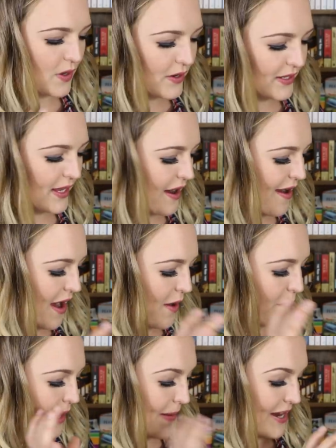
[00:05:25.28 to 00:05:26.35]
So on here,
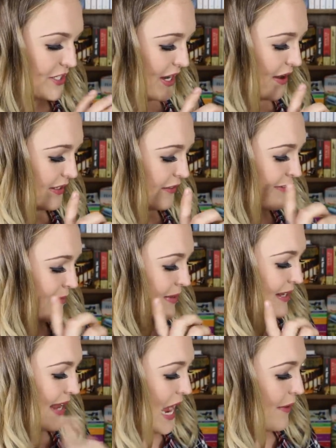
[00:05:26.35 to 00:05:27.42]
what I'm actually currently
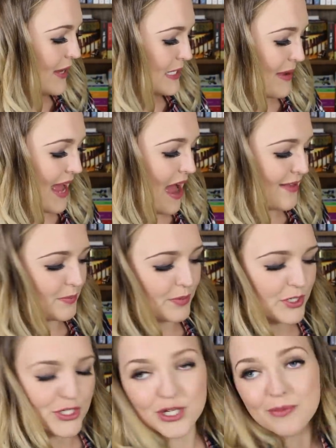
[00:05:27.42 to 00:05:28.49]
filming now now is my How to
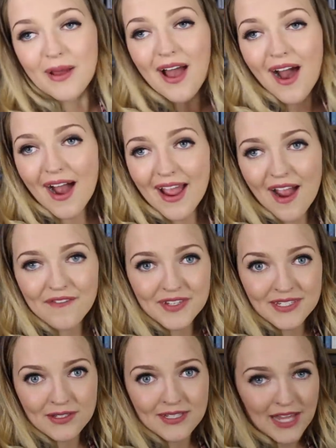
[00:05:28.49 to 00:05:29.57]
Booktube. I have
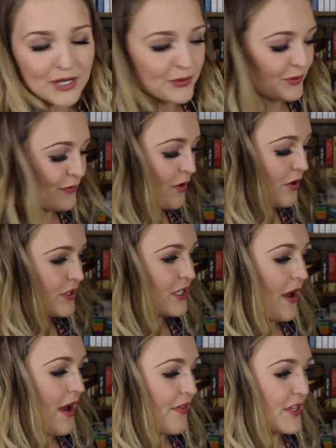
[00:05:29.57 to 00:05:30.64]
this scheduled for to
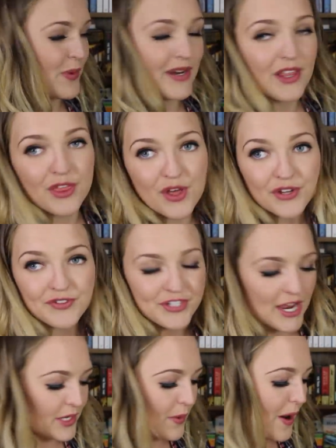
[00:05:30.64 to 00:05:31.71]
go out on the 23rd of
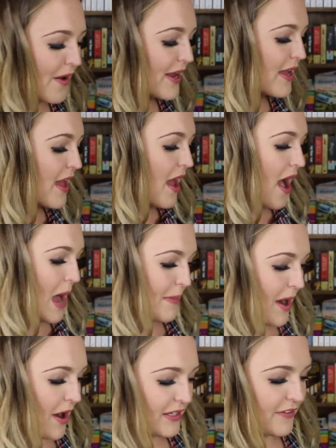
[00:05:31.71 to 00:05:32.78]
January. I'm
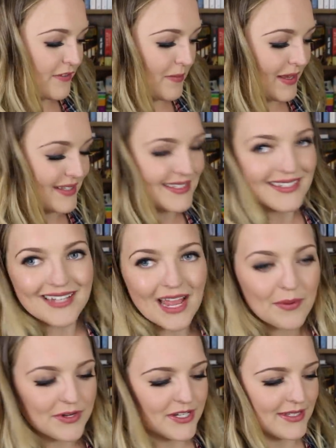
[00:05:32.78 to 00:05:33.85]
currently filming it
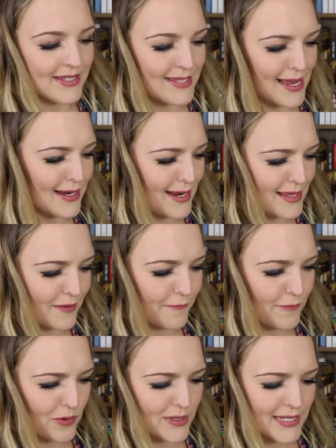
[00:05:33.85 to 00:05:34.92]
today, which is the Saturday the
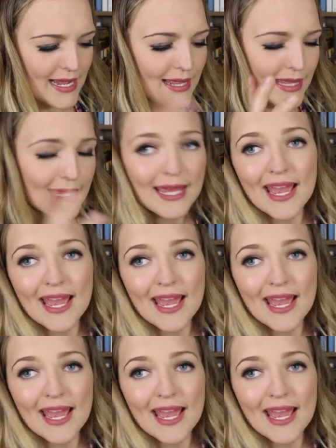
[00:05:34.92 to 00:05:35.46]
14th.